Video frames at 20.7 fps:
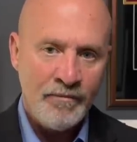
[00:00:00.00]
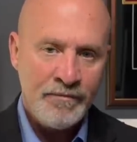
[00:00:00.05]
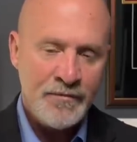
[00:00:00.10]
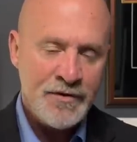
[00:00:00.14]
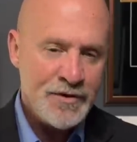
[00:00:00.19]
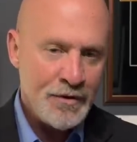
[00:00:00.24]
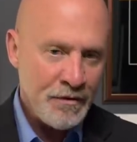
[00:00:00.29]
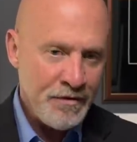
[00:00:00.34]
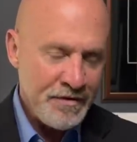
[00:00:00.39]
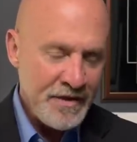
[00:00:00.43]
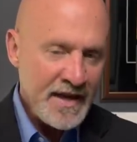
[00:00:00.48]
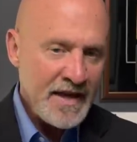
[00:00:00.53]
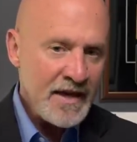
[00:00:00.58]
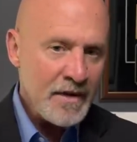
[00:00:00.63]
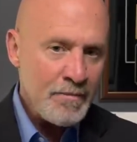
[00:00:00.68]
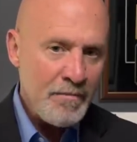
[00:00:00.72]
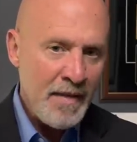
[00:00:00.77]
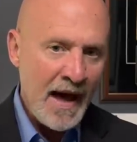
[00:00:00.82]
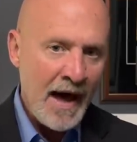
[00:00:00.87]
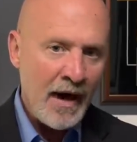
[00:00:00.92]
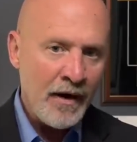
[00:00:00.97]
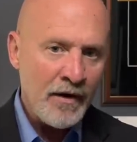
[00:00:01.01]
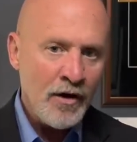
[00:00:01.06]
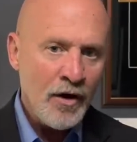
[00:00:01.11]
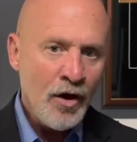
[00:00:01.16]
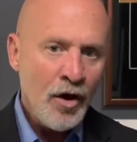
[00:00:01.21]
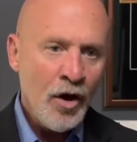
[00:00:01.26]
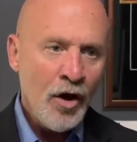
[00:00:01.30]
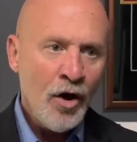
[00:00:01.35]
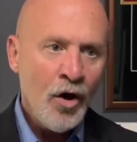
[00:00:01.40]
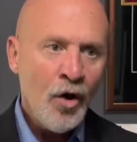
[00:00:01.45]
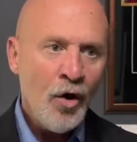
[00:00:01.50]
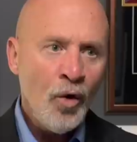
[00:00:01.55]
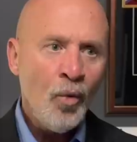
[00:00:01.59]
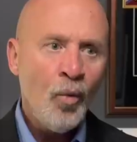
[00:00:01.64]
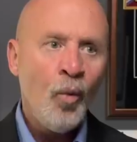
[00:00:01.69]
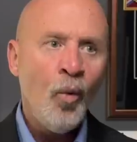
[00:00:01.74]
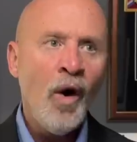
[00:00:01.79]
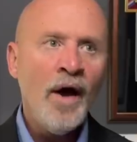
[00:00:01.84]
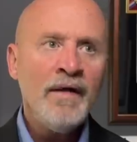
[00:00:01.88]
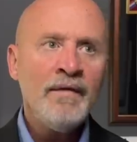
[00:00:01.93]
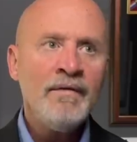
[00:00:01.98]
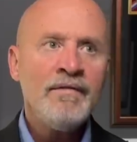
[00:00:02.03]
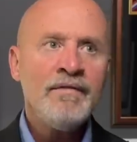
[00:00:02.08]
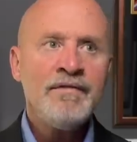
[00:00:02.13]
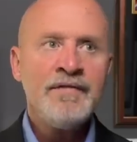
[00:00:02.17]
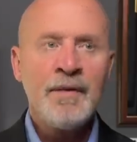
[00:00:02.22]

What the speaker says: So think about what